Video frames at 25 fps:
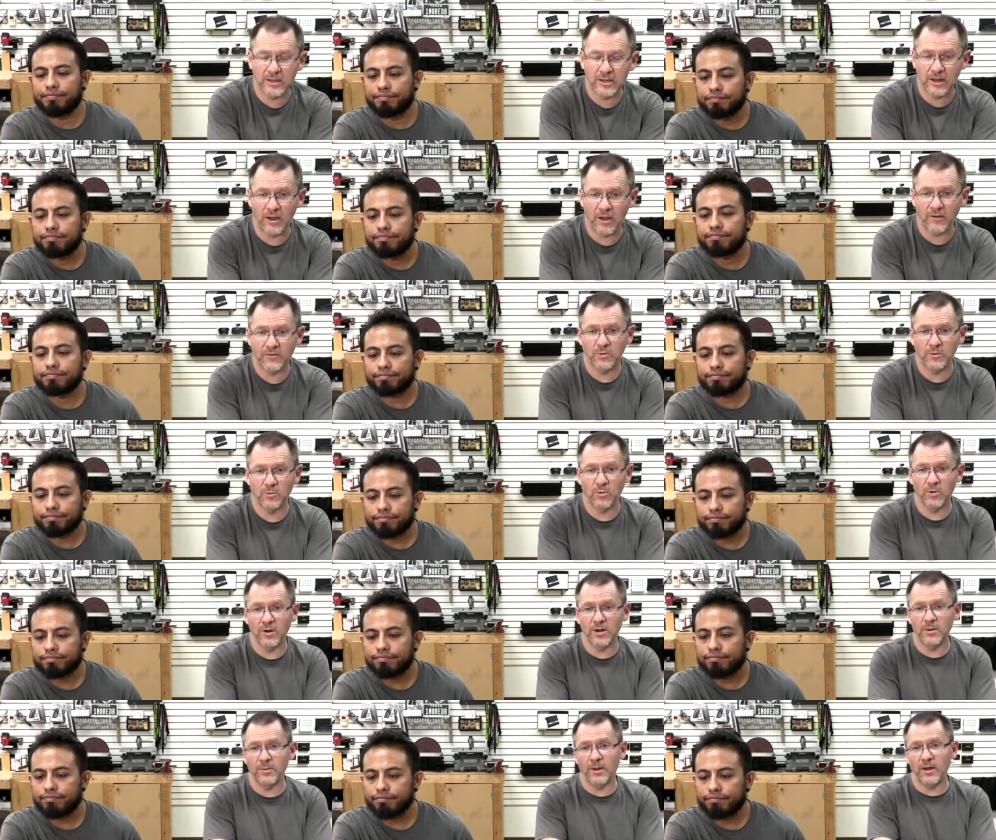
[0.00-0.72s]
Speaker 1: it. Now, if you're
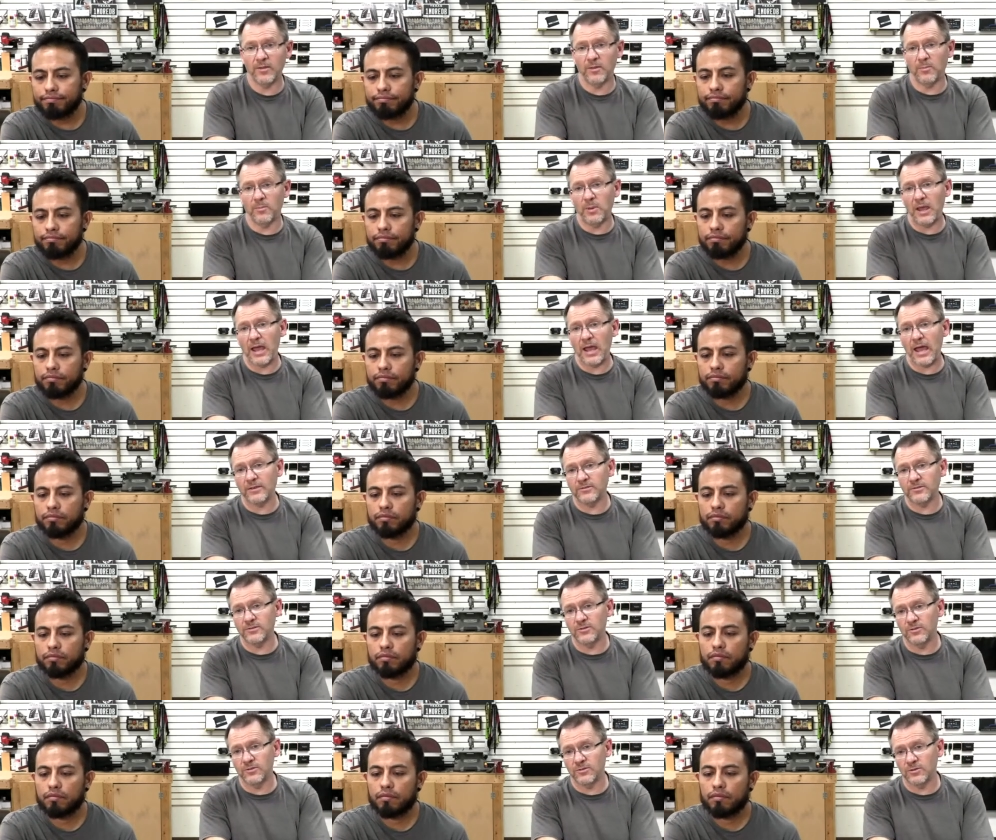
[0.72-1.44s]
worried about the
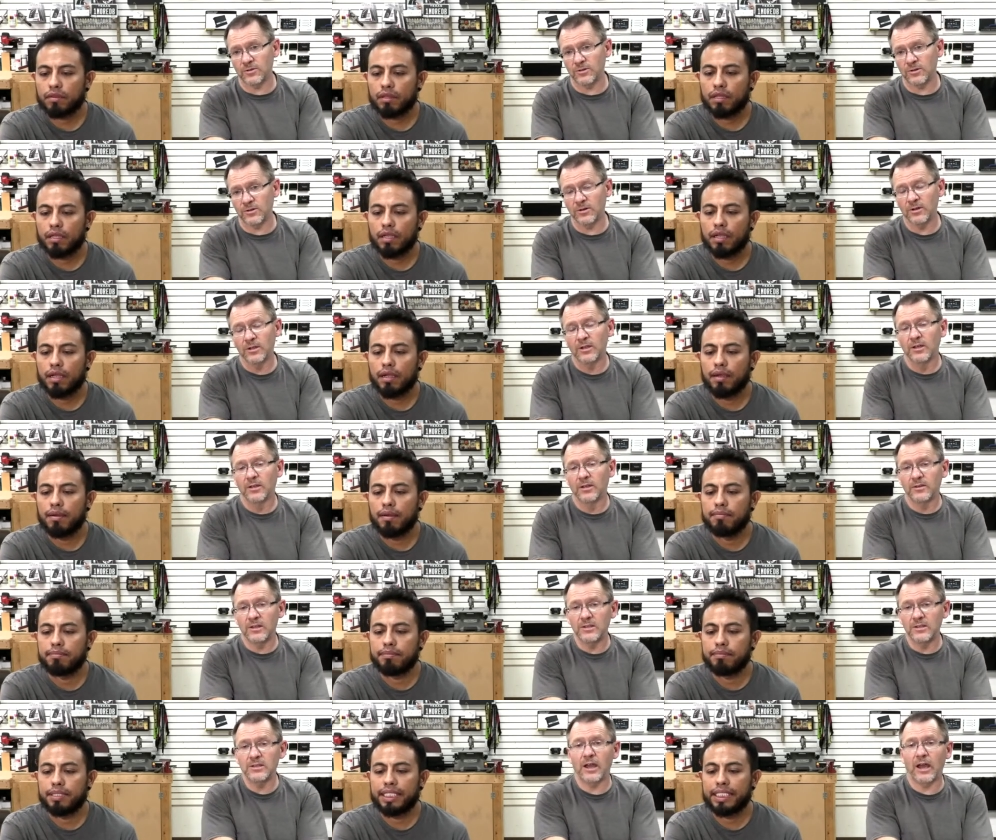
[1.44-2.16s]
passenger,
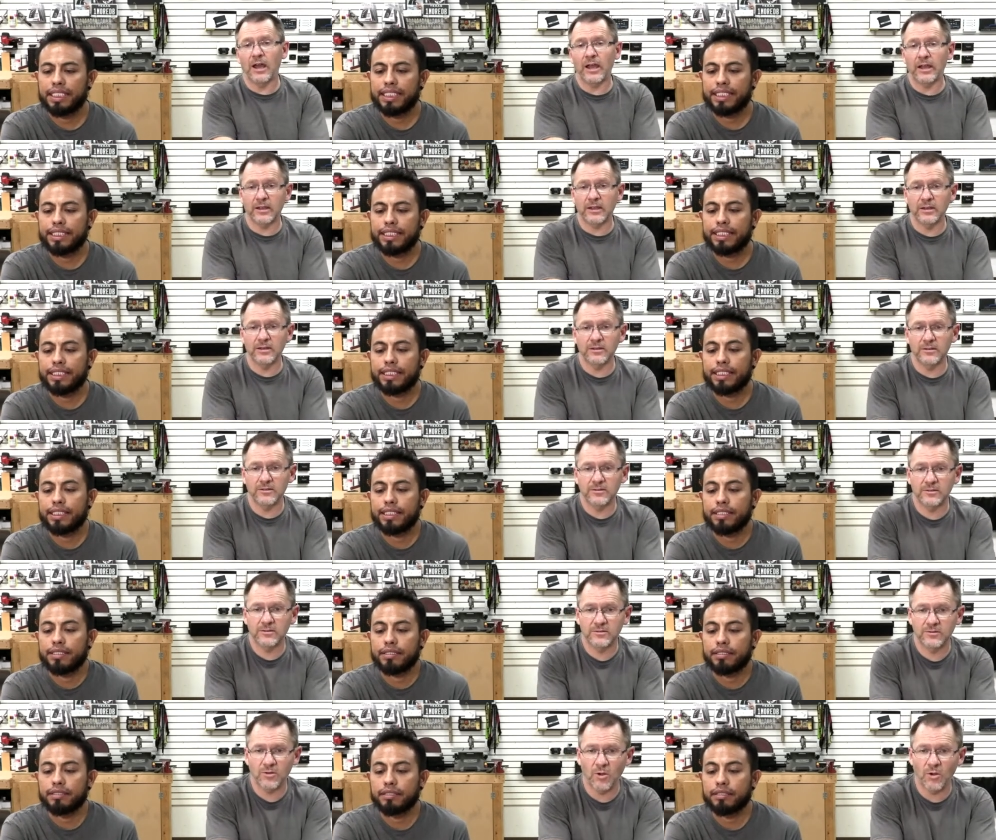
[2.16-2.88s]
then, yeah, I can
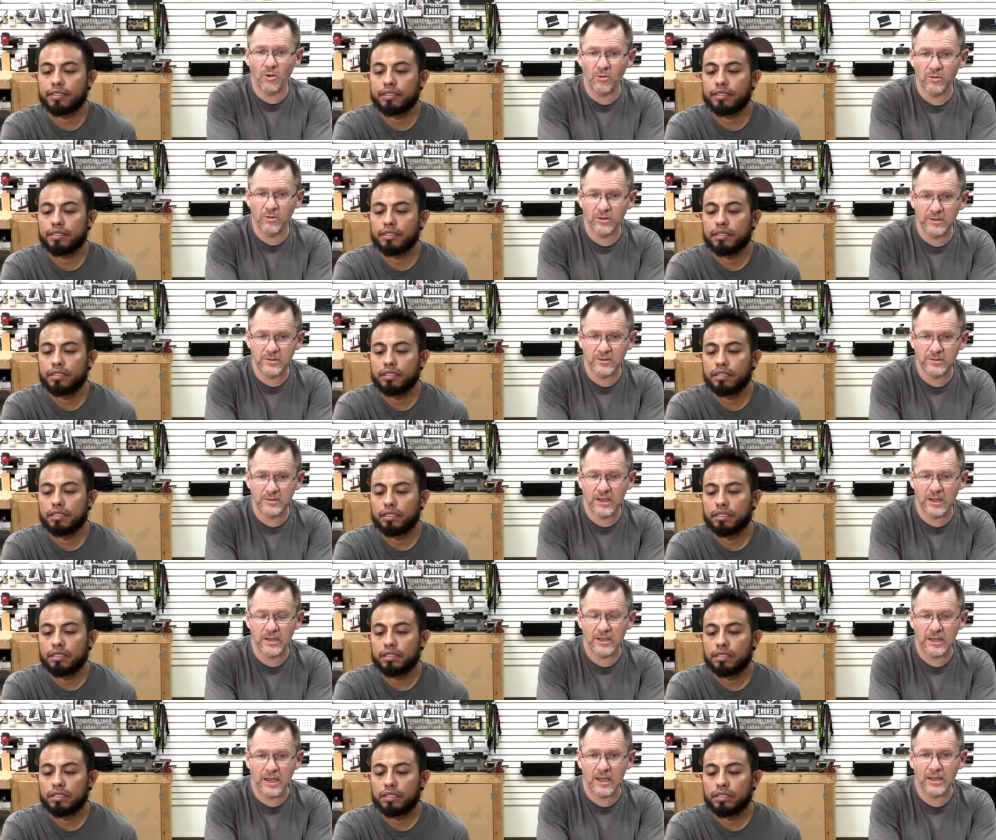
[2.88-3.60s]
totally
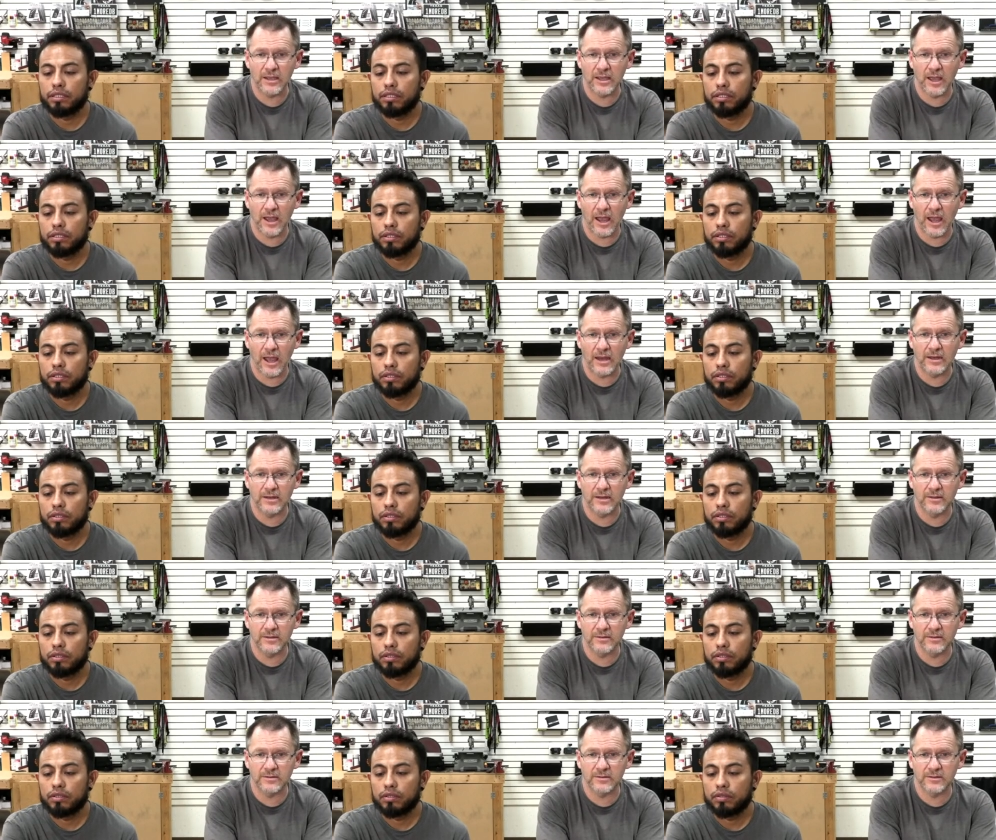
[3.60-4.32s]
say, yeah, add
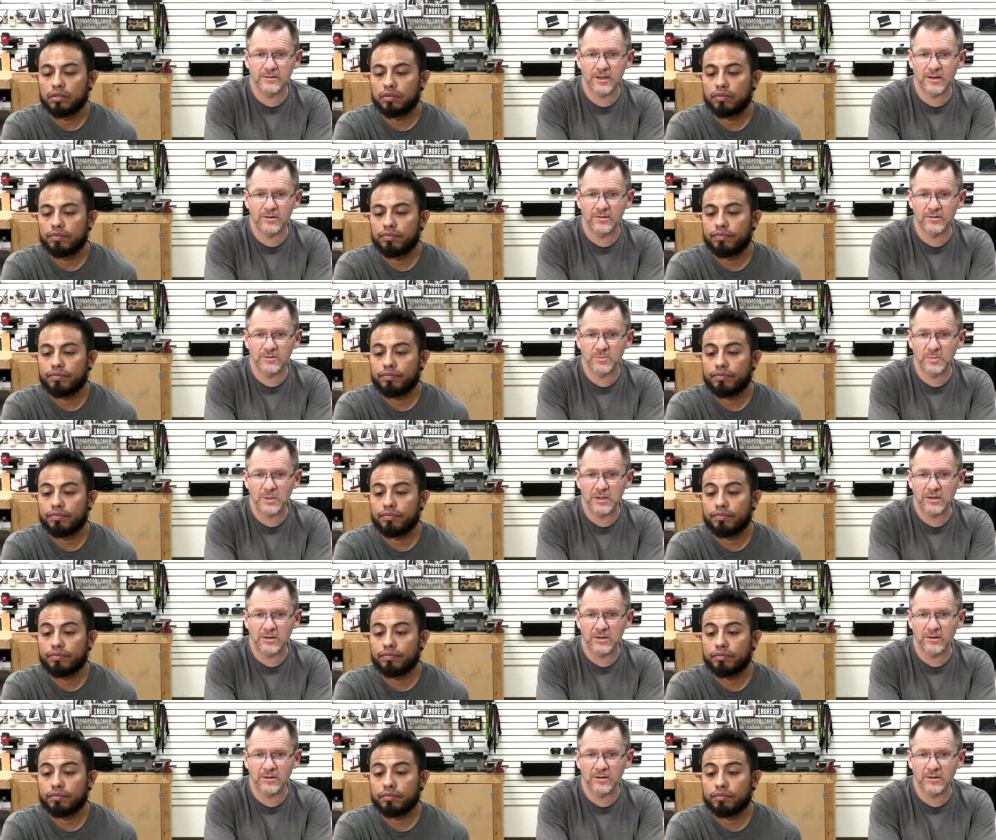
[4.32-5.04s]
in the center
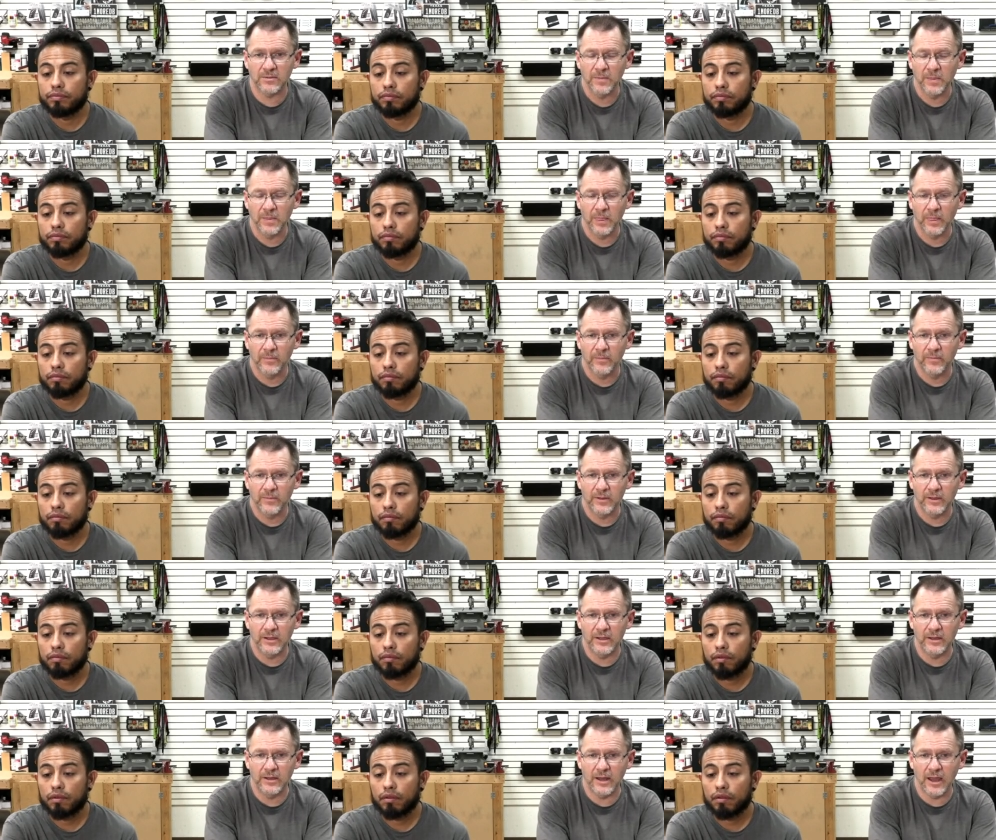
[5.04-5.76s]
speaker
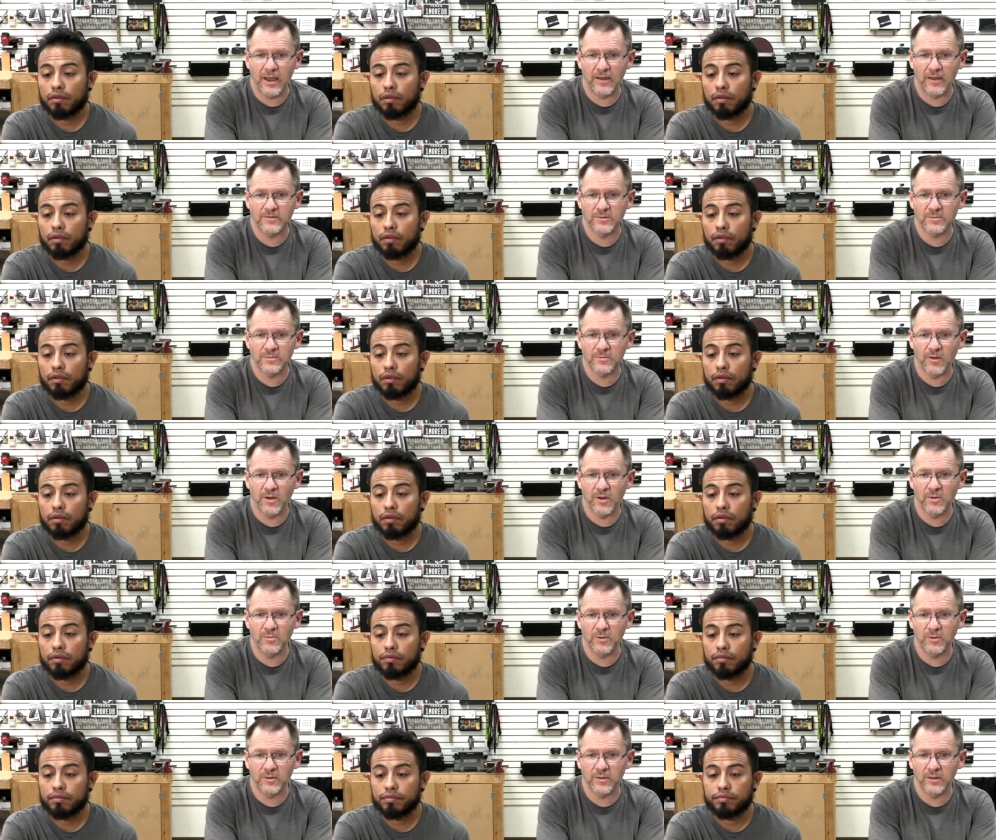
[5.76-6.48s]
and have some
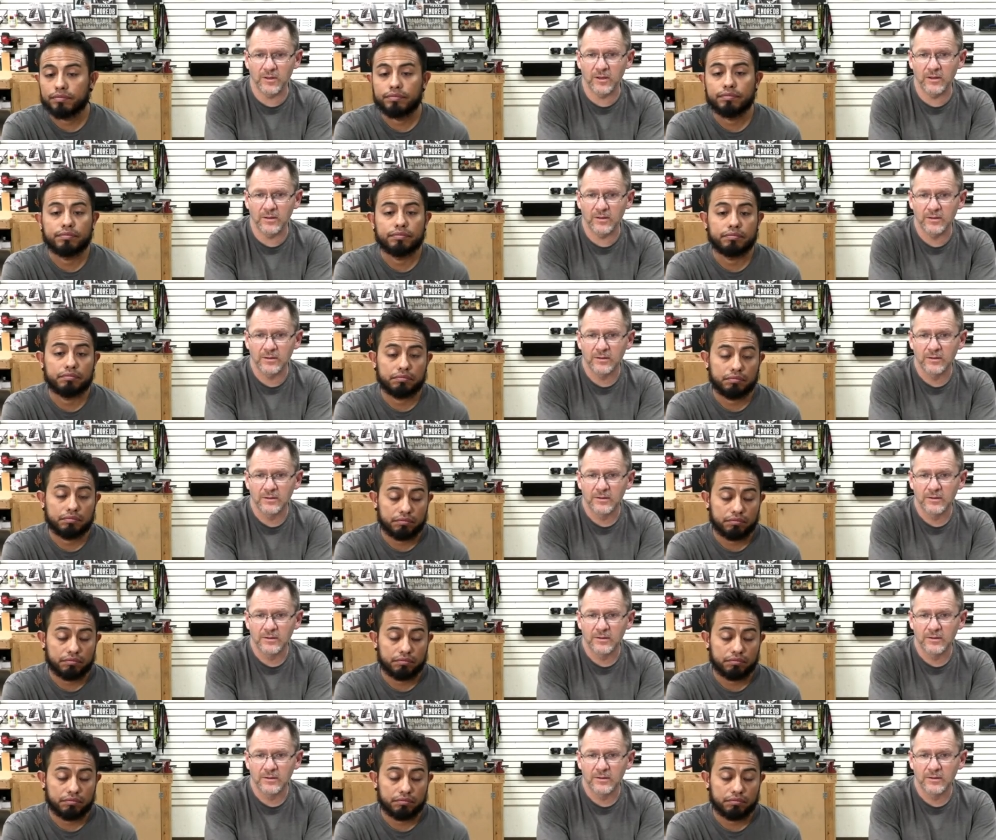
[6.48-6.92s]
fun with it.